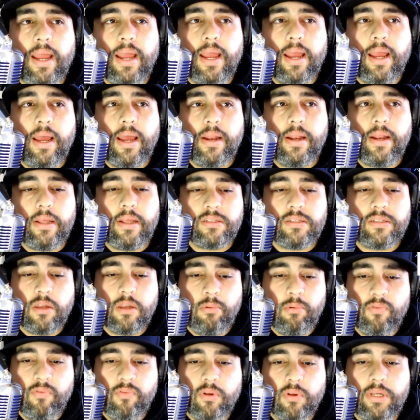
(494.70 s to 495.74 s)
And it's
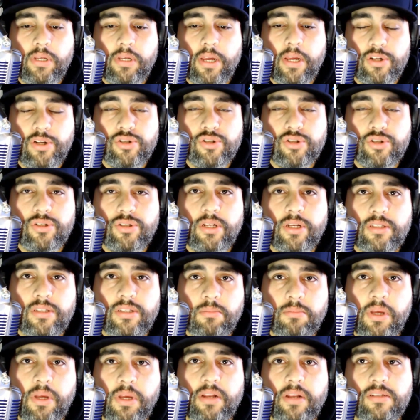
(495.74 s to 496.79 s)
going to be really interesting
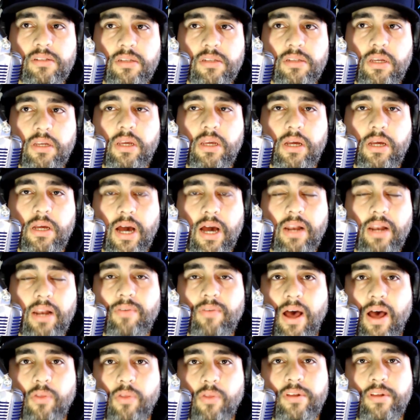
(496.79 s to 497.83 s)
to me to see kind
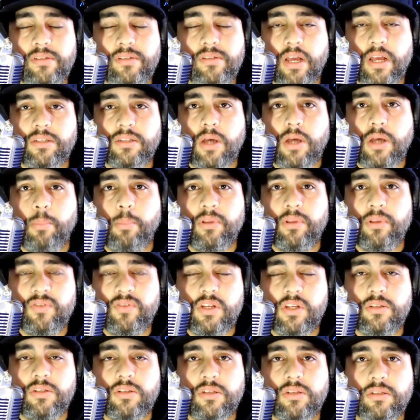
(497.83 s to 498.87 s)
of how these next couple of
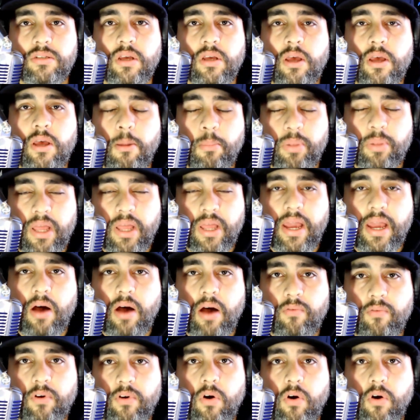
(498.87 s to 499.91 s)
seasons play
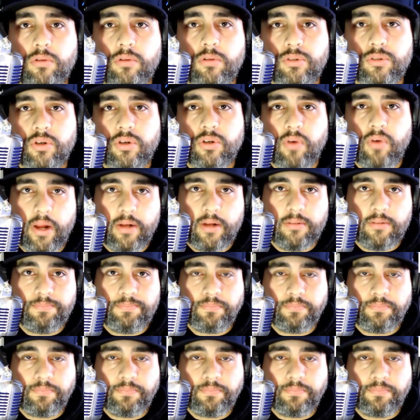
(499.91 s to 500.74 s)
out for Carlos Correa.